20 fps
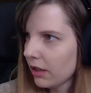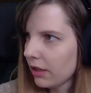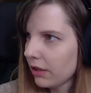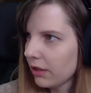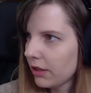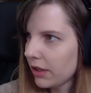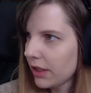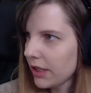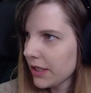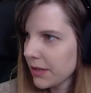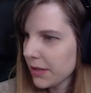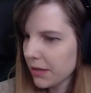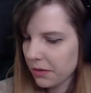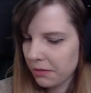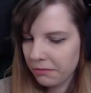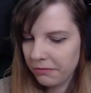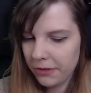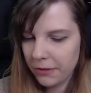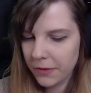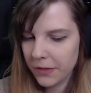Curtis,
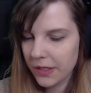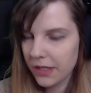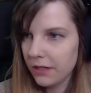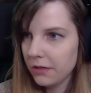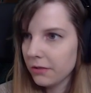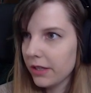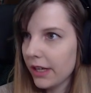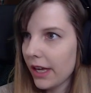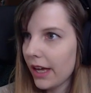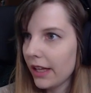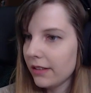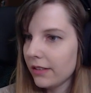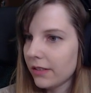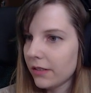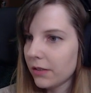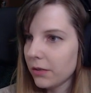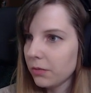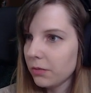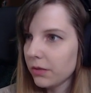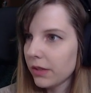obviously you can't
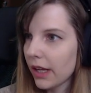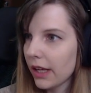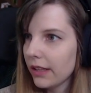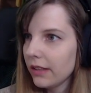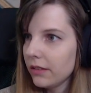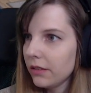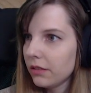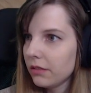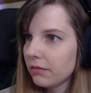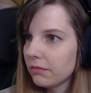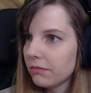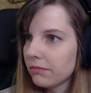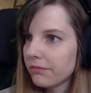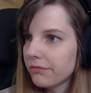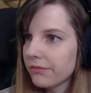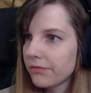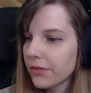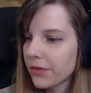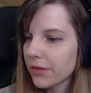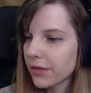do that.
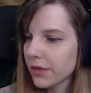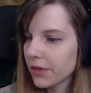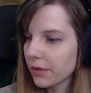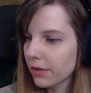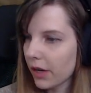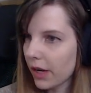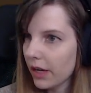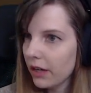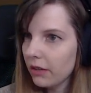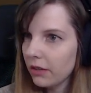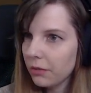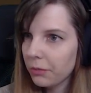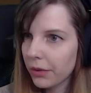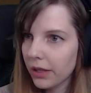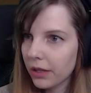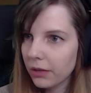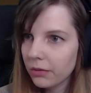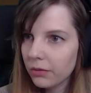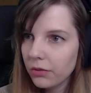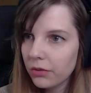So how
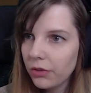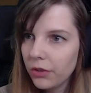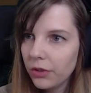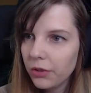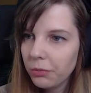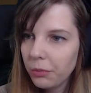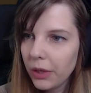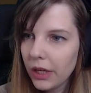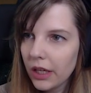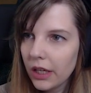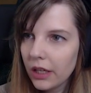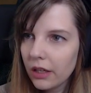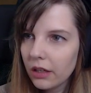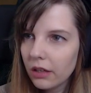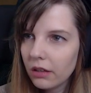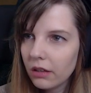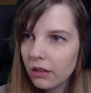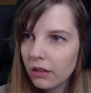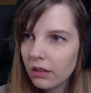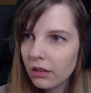about you make
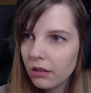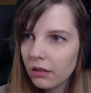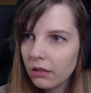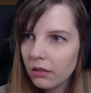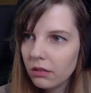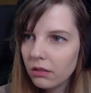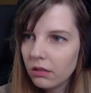a...